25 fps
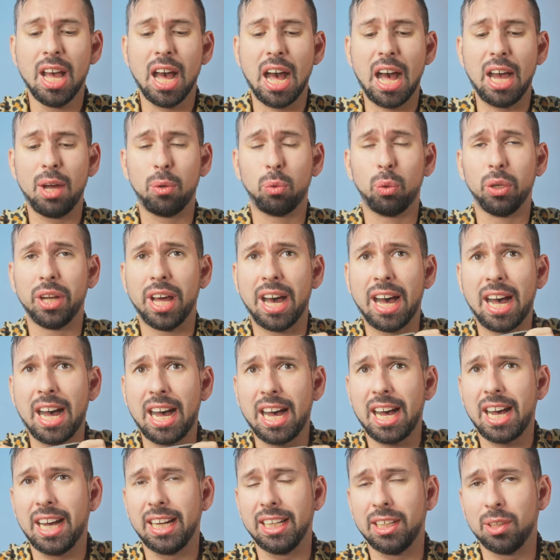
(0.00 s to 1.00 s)
I would
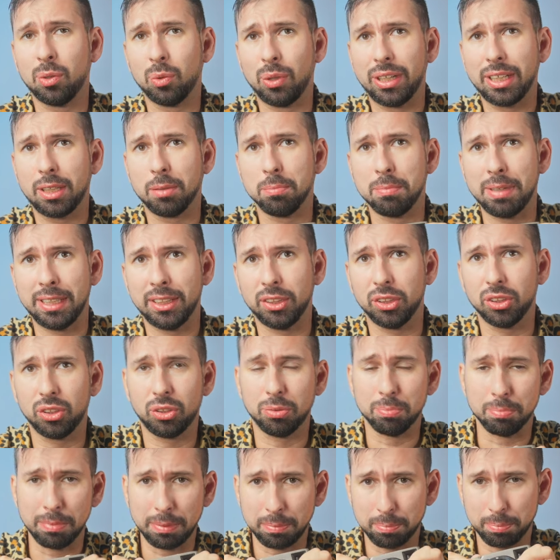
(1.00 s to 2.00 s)
highly recommend you
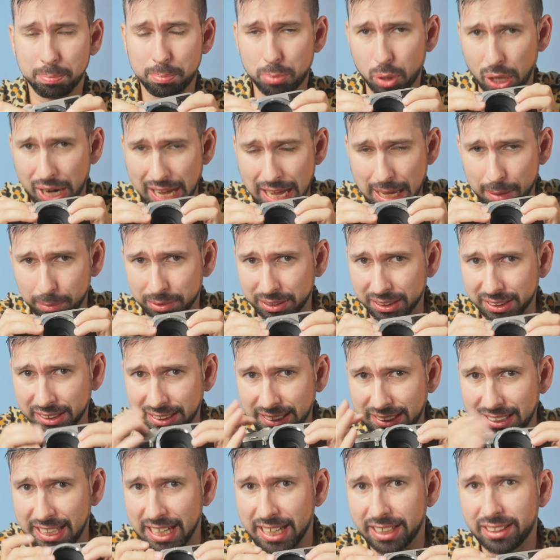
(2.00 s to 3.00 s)
to perhaps
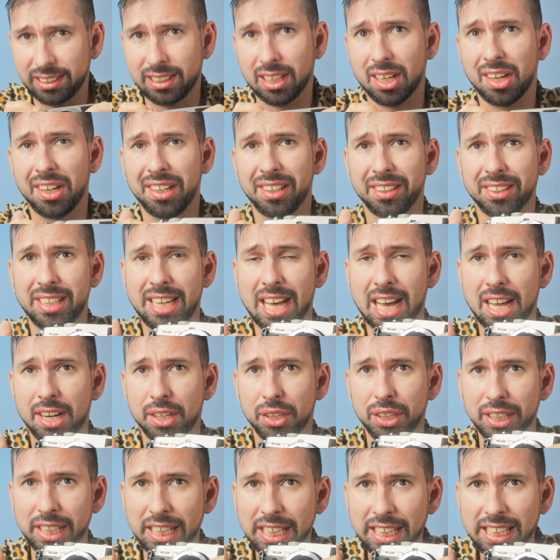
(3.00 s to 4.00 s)
get a
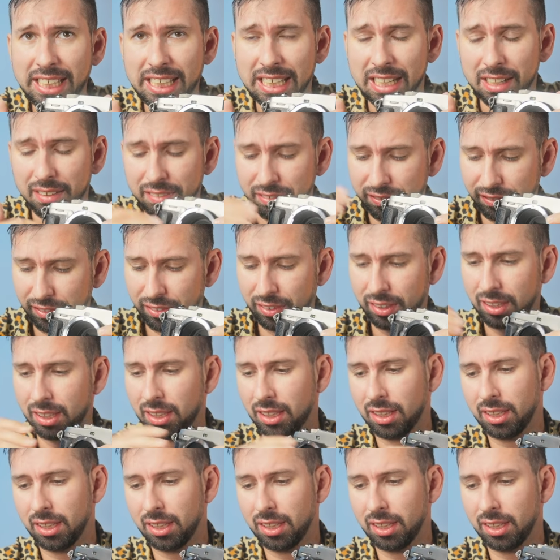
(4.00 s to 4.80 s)
Canon EF.